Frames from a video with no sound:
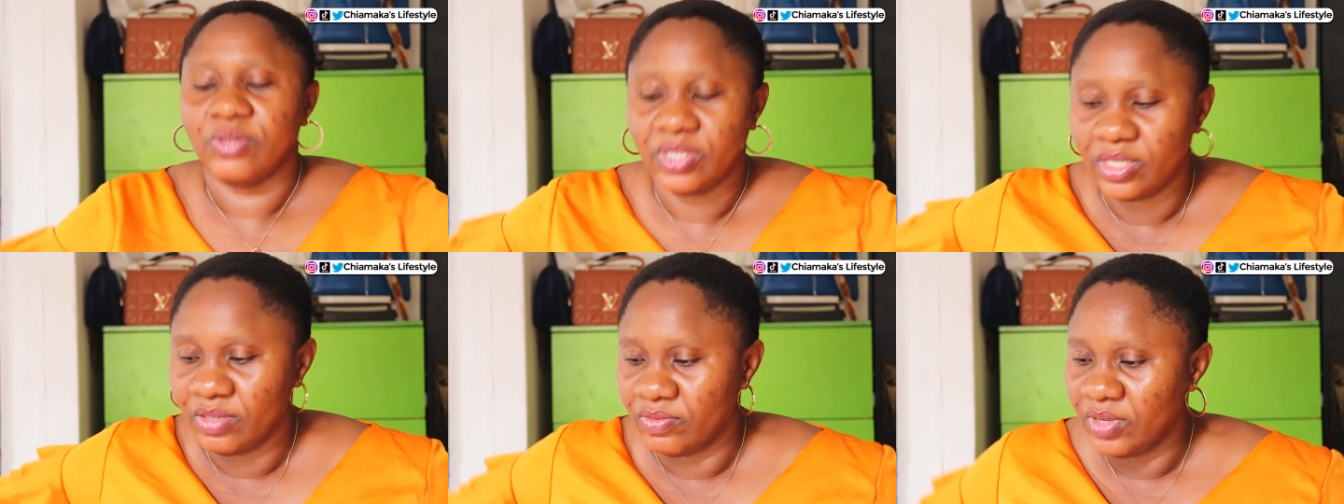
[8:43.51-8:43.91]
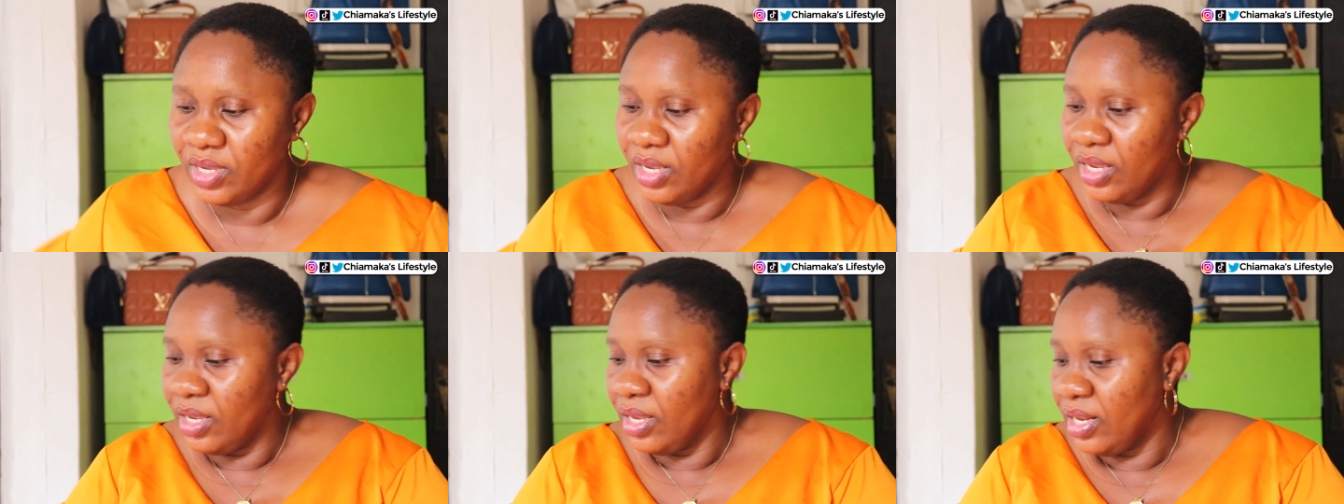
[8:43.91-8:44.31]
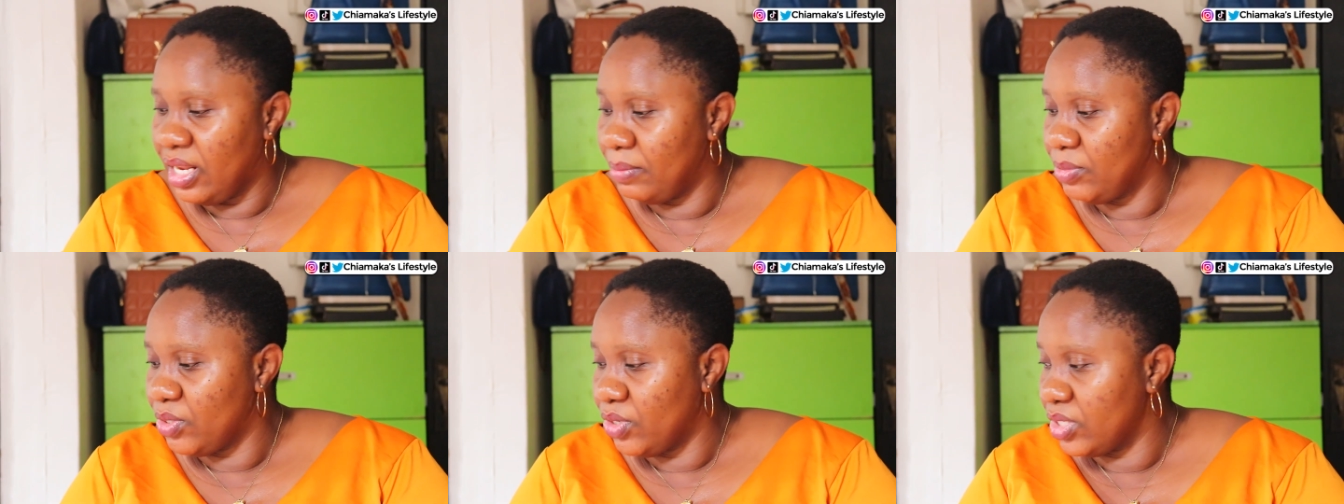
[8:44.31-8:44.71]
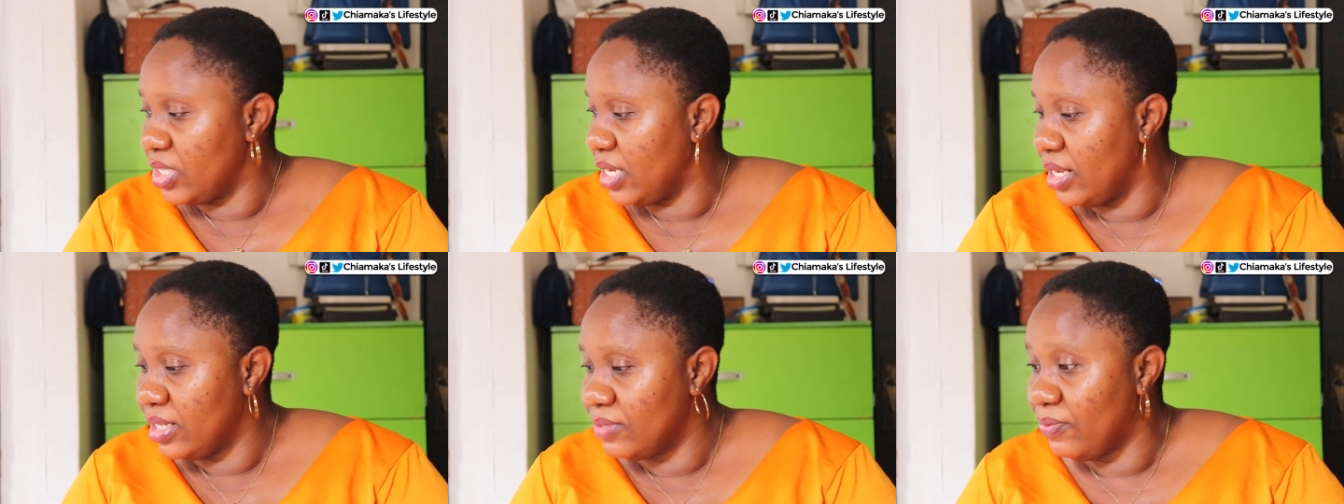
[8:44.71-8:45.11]
So let me
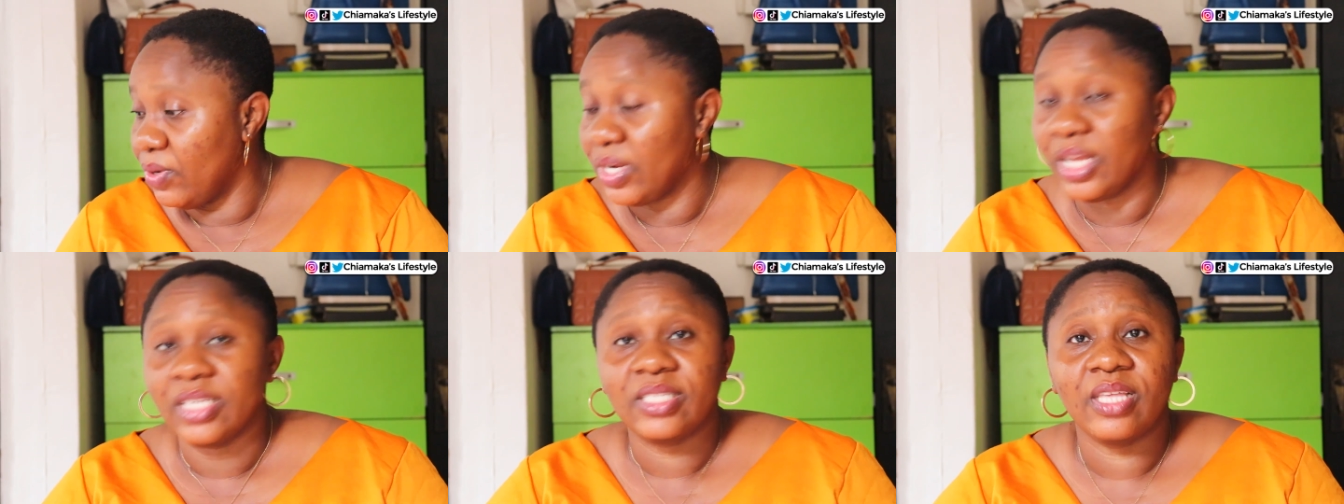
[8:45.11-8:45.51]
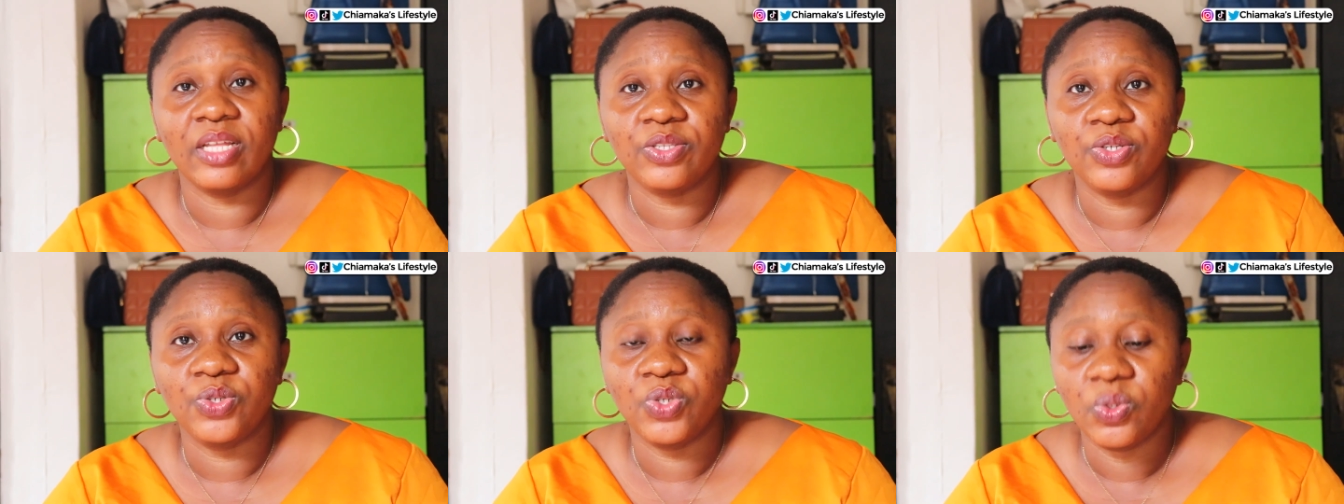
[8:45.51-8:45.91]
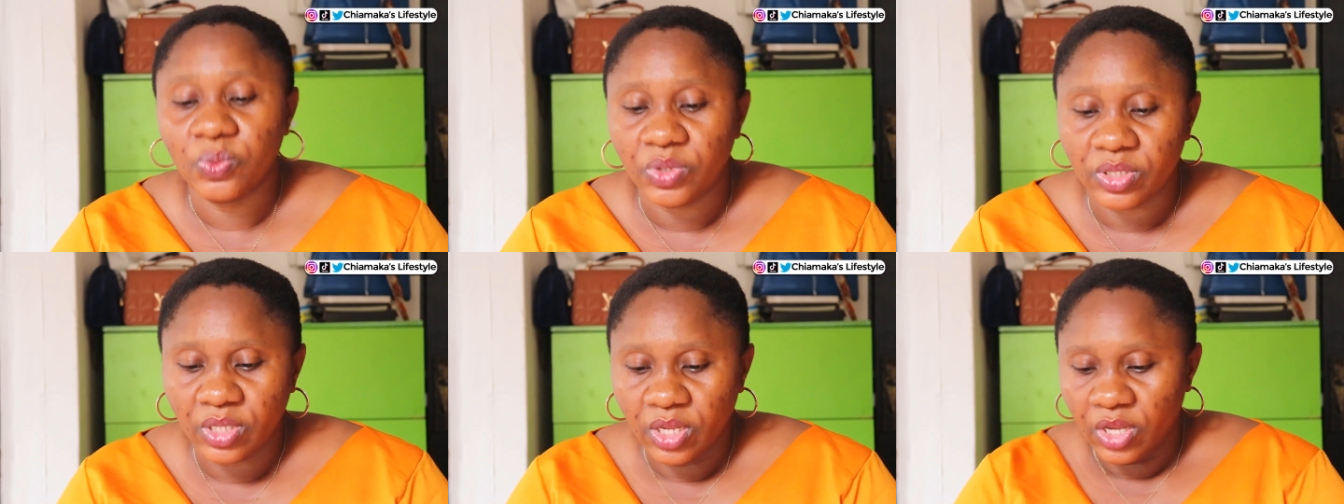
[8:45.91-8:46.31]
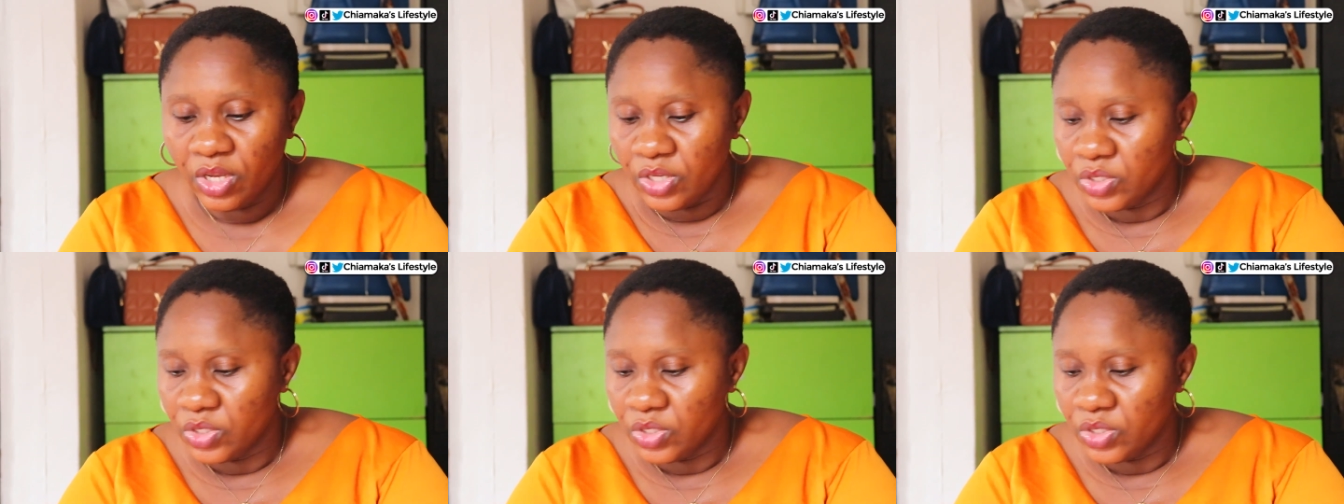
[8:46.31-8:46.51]
just end this vlog and start a new one.